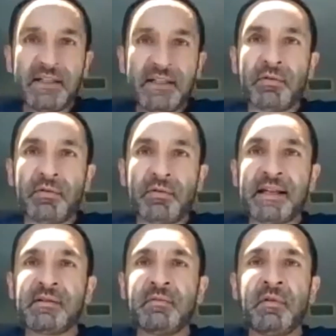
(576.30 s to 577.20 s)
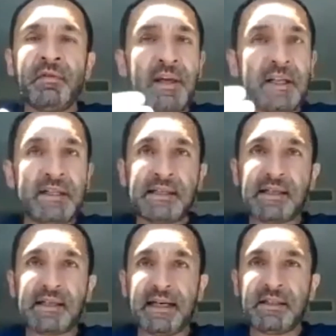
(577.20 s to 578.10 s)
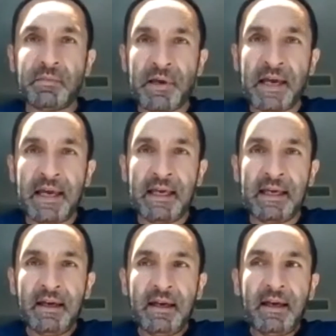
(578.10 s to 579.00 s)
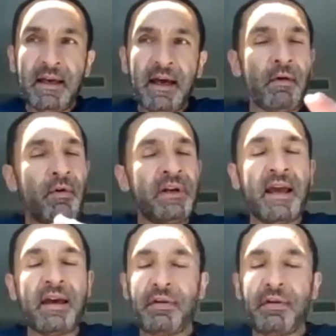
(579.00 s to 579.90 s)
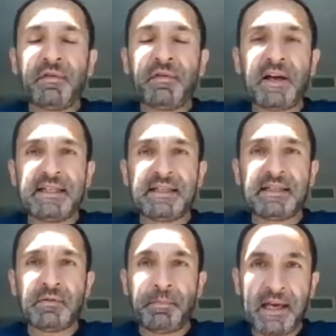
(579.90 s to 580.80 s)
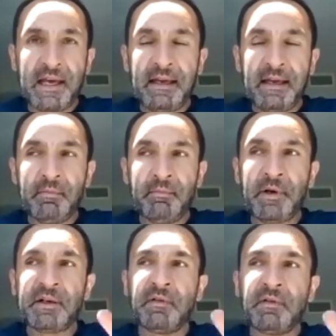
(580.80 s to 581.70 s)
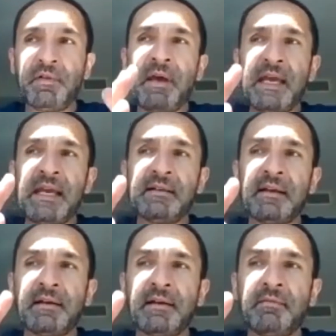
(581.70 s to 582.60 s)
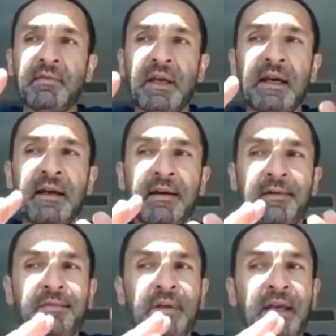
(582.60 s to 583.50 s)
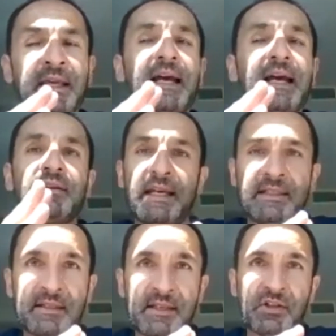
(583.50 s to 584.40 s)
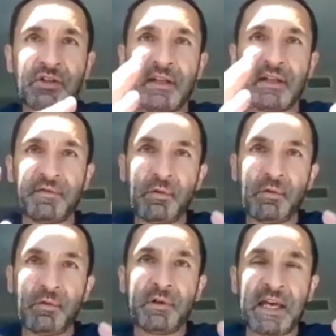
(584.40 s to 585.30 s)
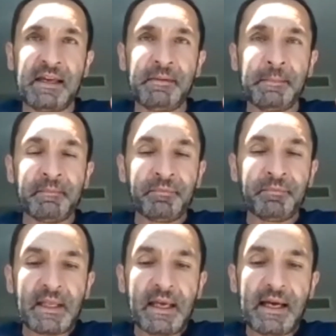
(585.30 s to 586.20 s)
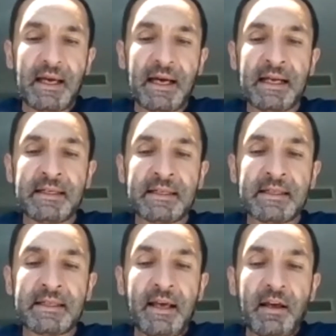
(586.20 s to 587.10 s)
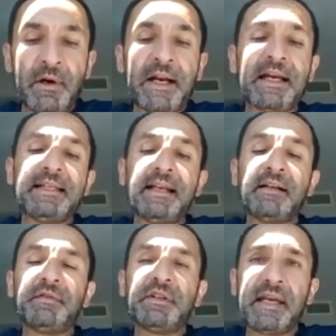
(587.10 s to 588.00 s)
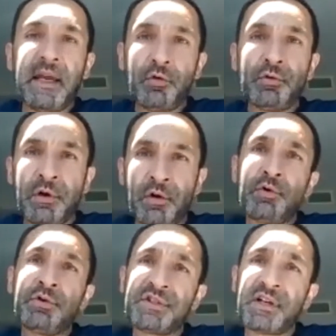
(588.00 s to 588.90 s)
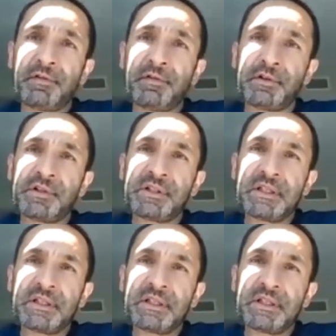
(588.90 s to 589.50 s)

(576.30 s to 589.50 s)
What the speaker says: to ransom, they decided to pay. I would never advise to pay, but they made a calculated decision that they would pay. But at the end of the day, who suffered